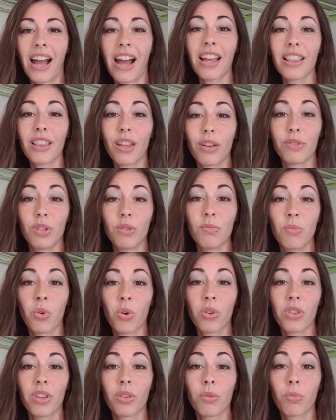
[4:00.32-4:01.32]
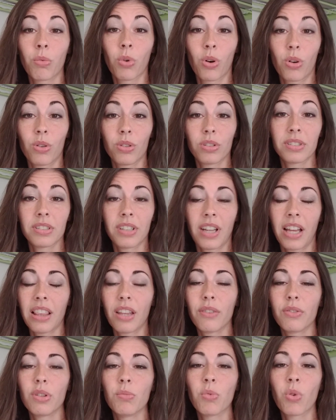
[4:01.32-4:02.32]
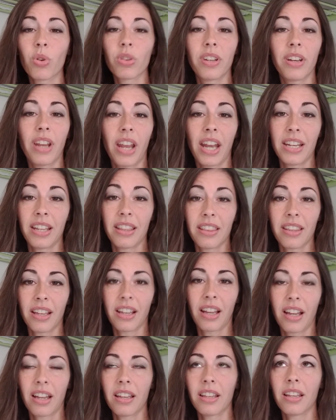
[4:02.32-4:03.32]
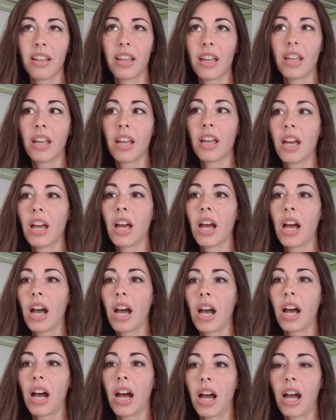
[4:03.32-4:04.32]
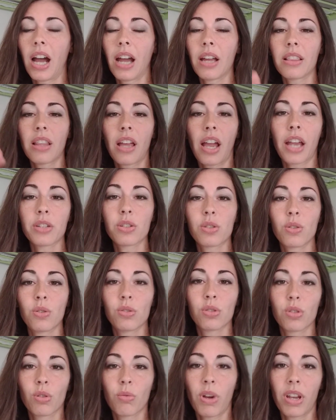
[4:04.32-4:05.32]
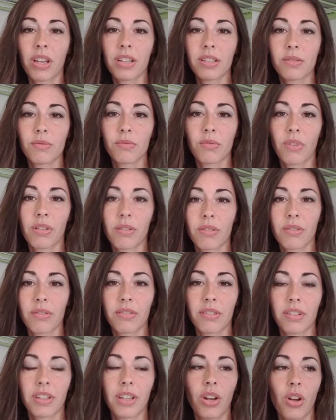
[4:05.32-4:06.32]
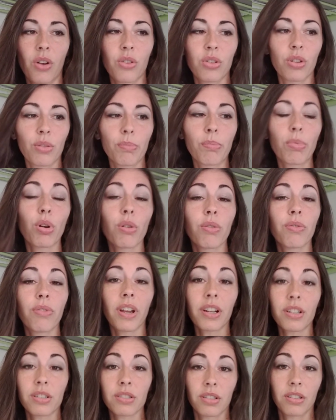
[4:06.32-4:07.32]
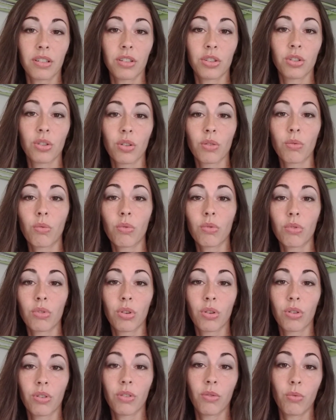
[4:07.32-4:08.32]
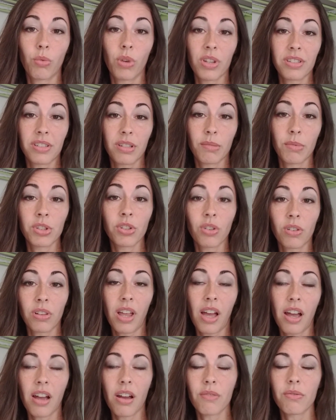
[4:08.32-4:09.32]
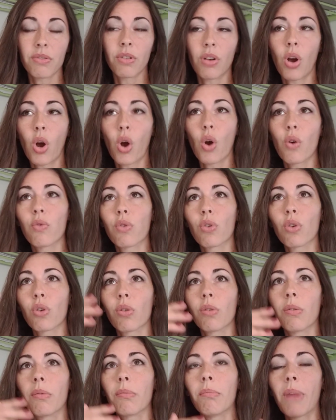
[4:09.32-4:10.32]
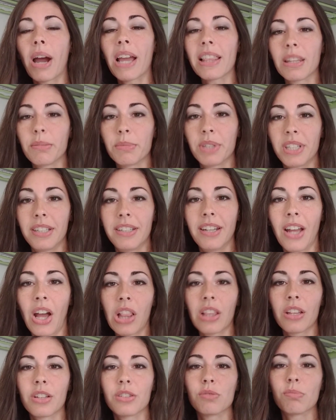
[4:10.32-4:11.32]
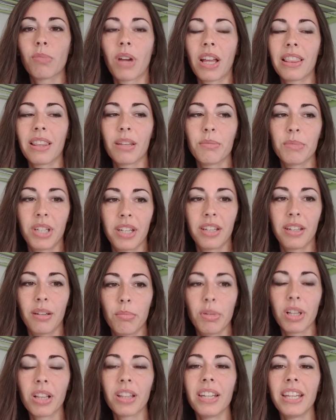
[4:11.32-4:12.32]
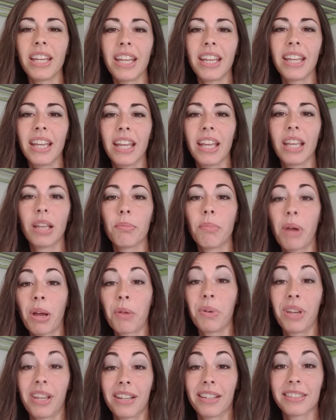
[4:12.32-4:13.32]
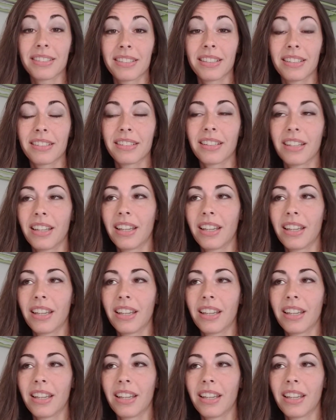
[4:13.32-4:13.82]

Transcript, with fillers: I love you more than the world. I love you more than anything. I, I, I choose your ways, whether, you know, your perfection and your, your wisdom and your love over my limited knowledge, my limited ability, my weaknesses.